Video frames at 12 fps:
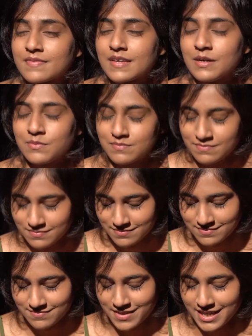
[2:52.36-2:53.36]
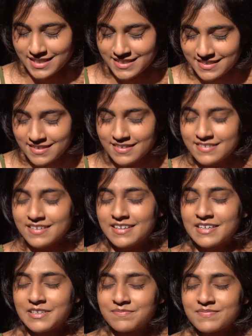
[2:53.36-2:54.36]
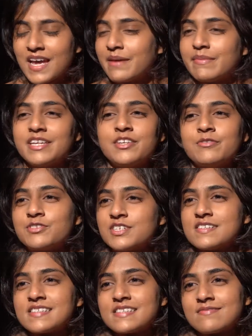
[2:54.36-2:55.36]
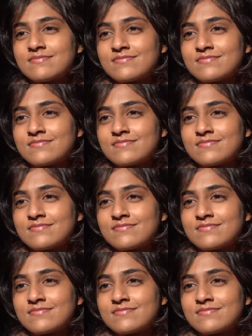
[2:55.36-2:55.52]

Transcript: Oh, by here, I mean New Jersey.